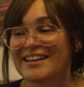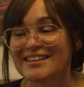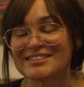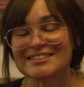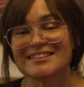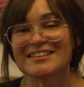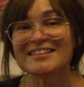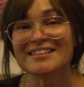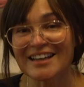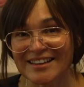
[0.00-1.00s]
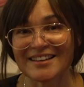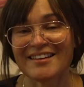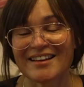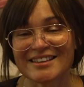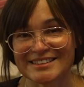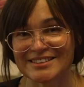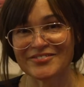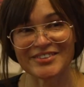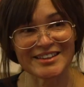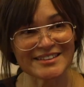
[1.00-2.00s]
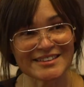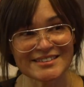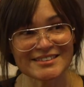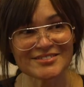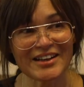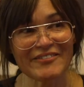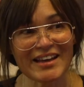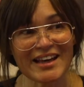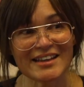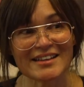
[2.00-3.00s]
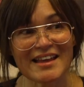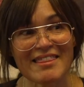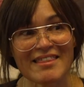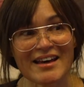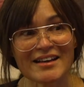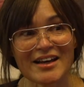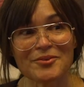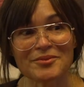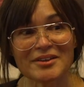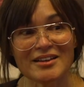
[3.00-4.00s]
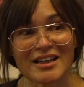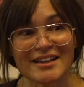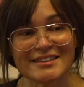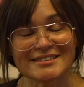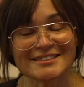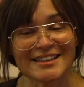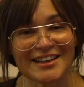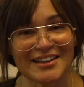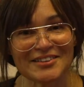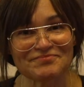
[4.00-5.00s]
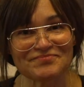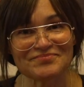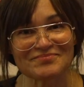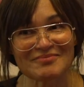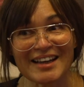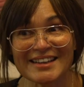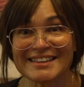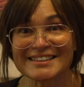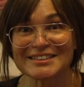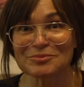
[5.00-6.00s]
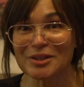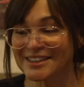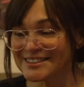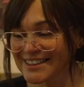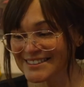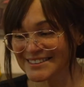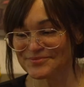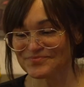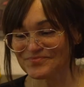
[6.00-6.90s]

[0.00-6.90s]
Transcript: there's a lot of thoughts and feelings around that I realize I need to process